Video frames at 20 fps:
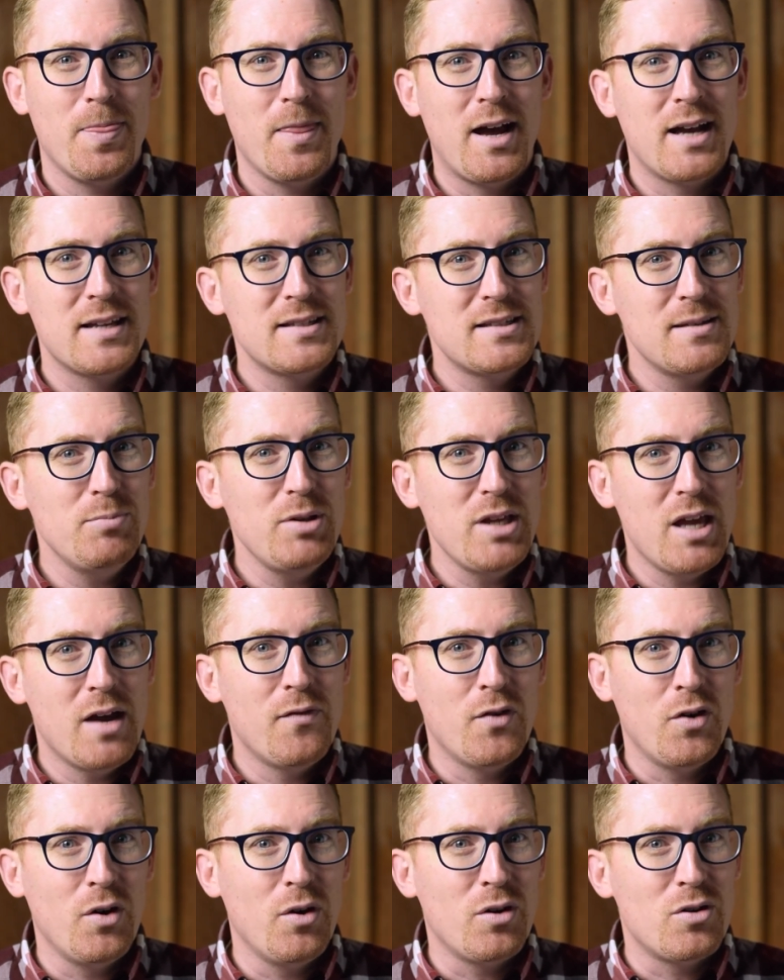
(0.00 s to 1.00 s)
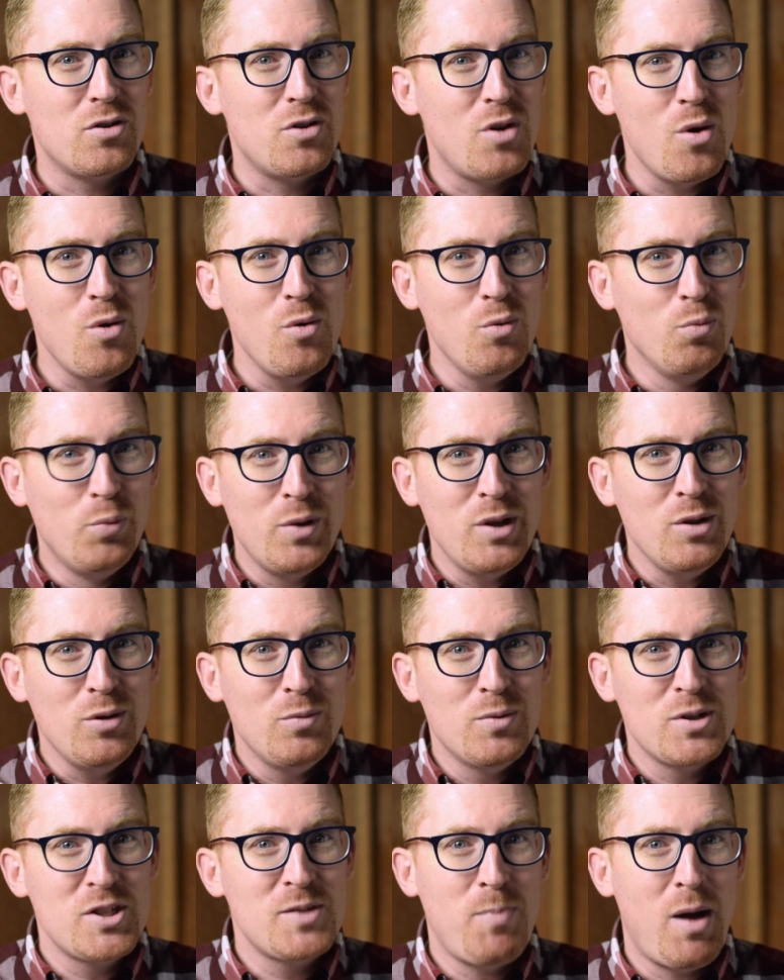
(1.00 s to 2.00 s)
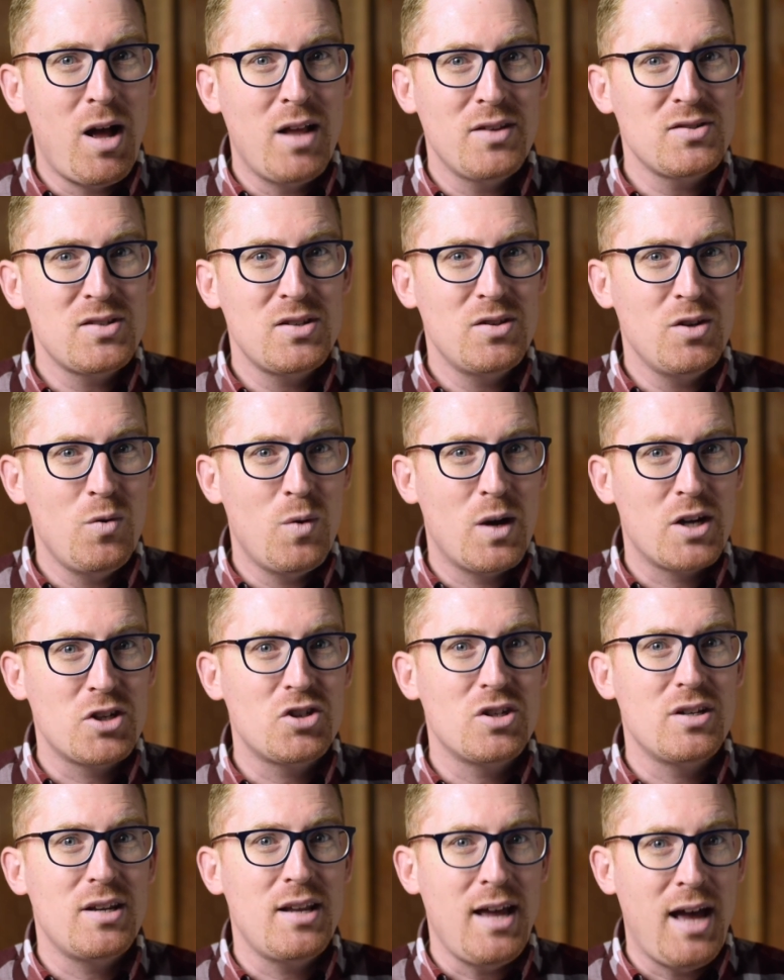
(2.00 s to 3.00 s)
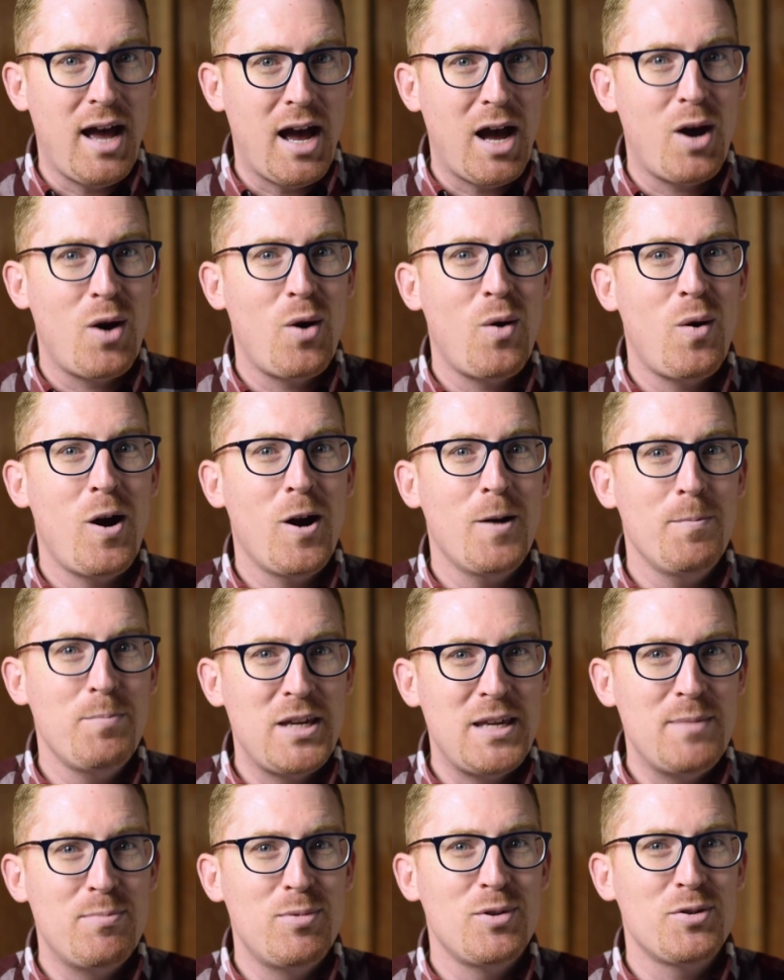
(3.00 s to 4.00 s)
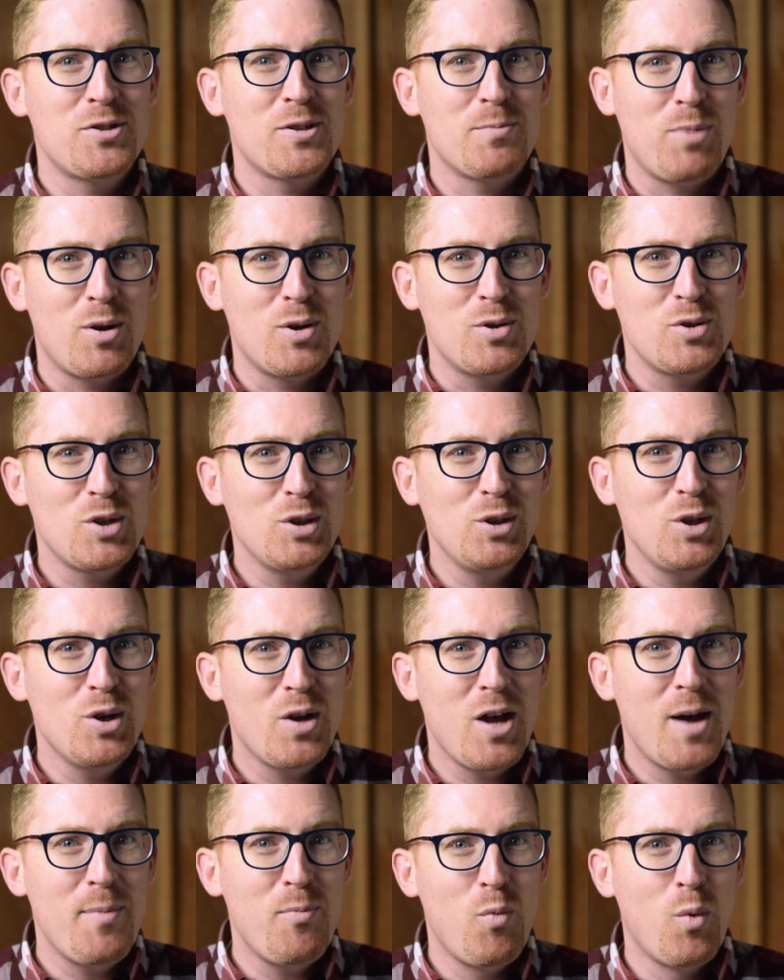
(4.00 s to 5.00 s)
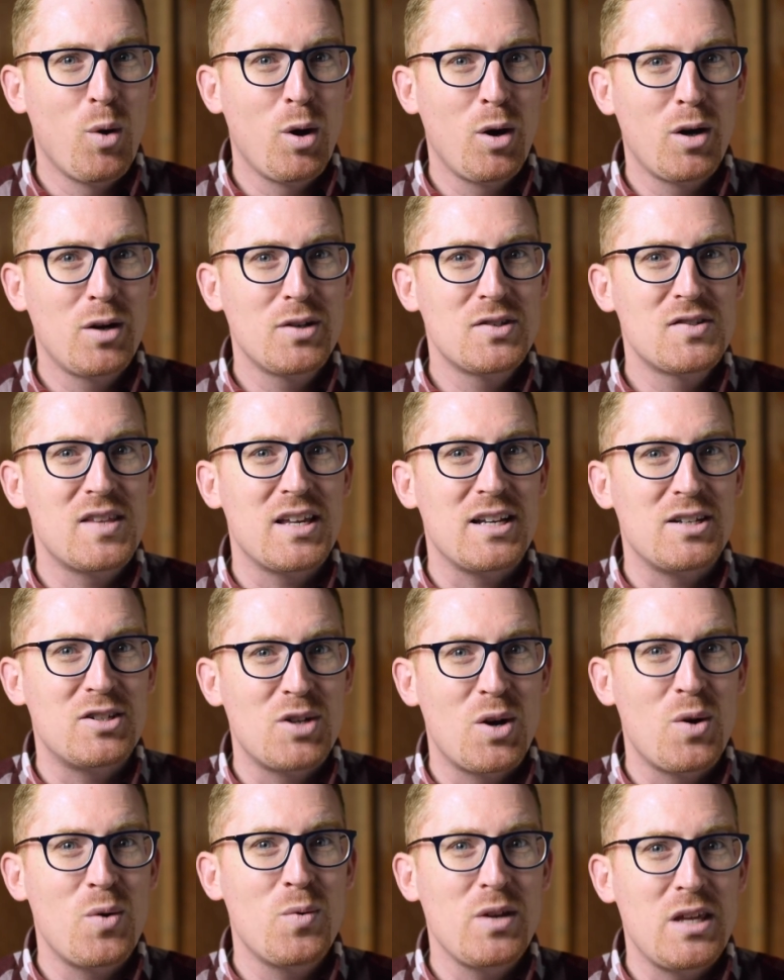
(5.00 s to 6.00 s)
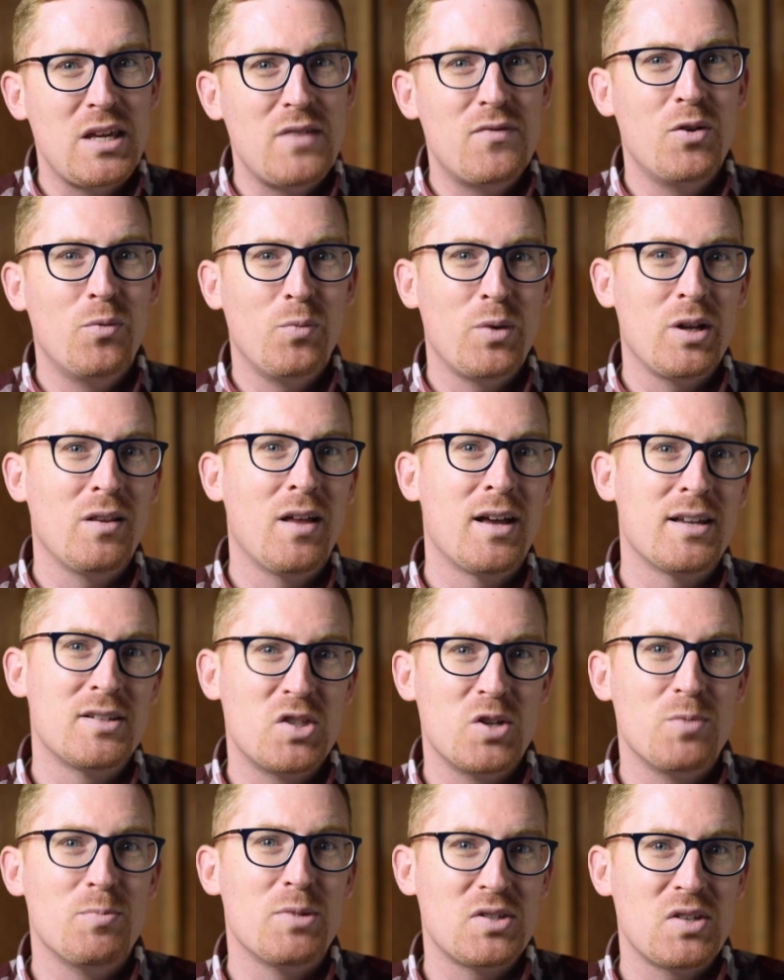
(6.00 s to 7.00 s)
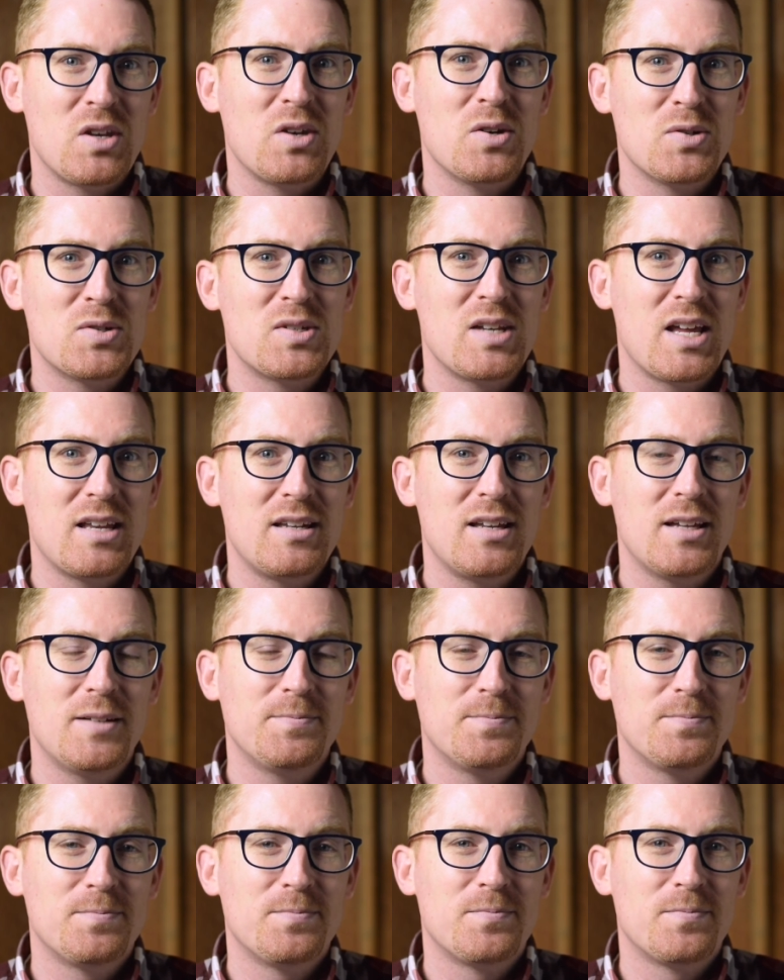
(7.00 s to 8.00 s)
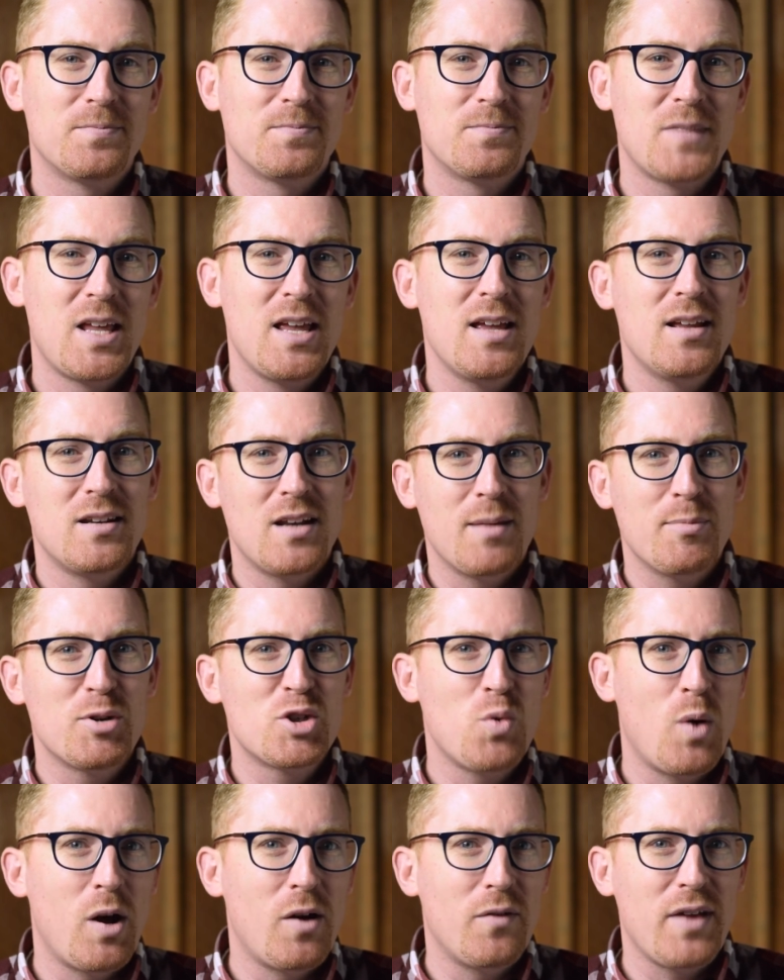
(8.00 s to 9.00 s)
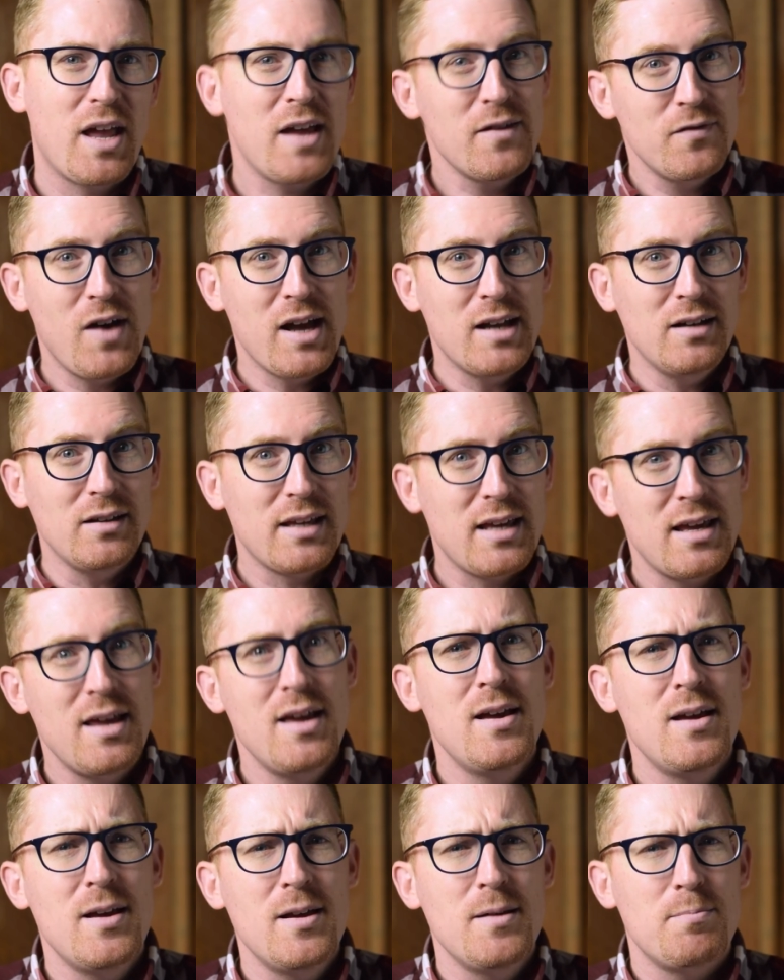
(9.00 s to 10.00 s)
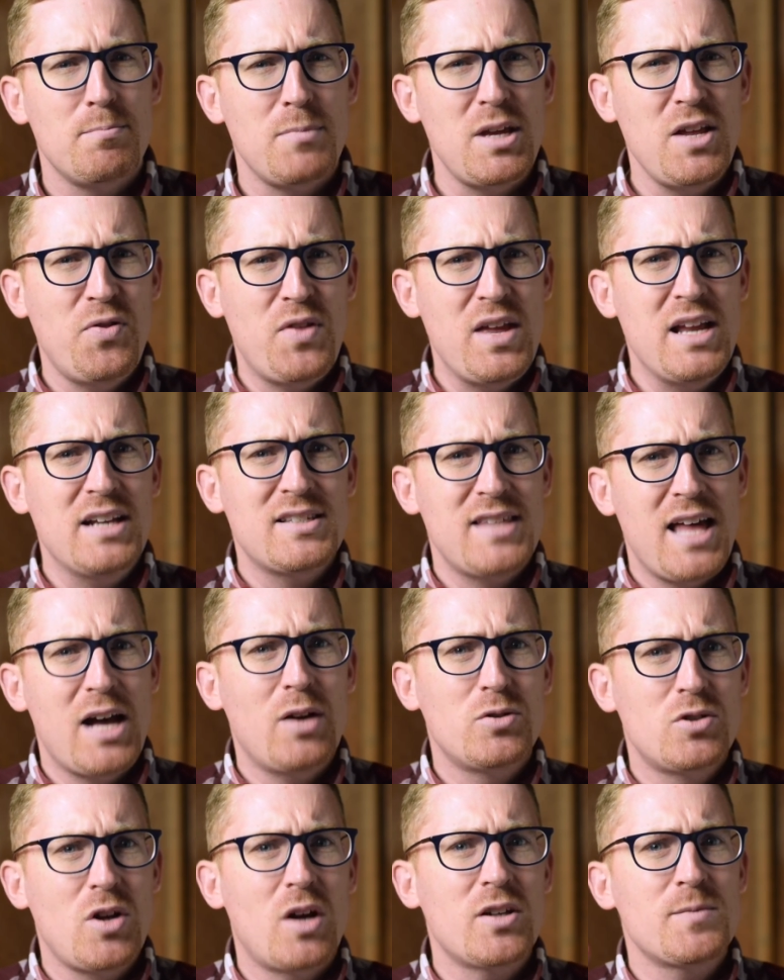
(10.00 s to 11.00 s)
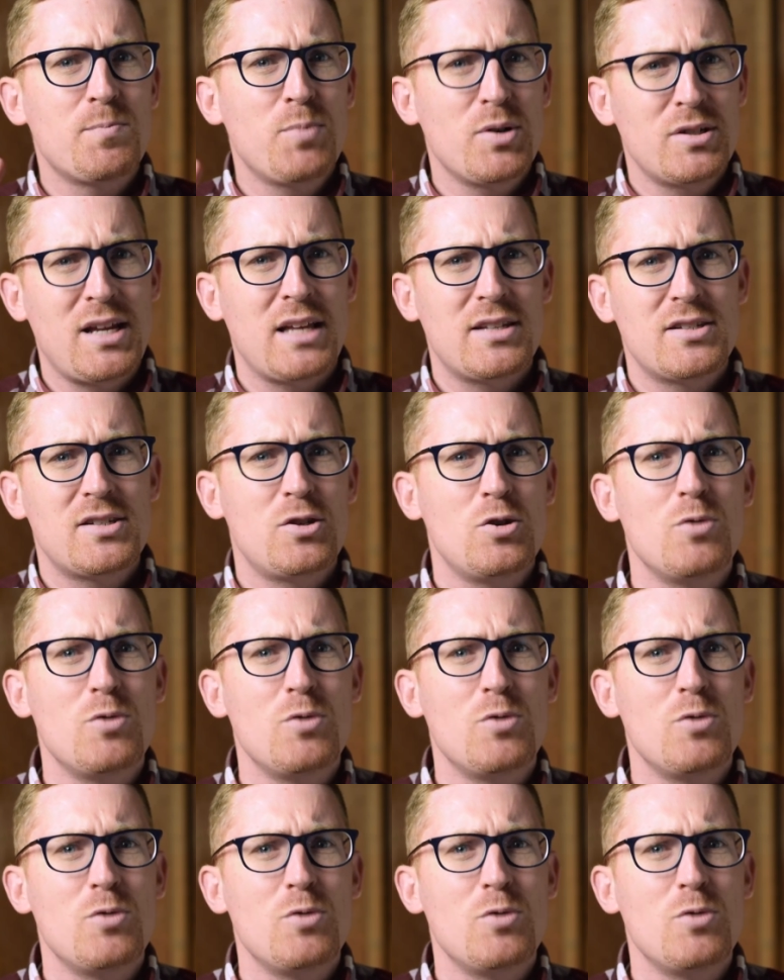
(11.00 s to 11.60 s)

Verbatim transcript: I simply have heard no real response to the question how are people supposed to look up words they don't even realize they're misunderstanding? Number 12, and finally, methinks thou dost protest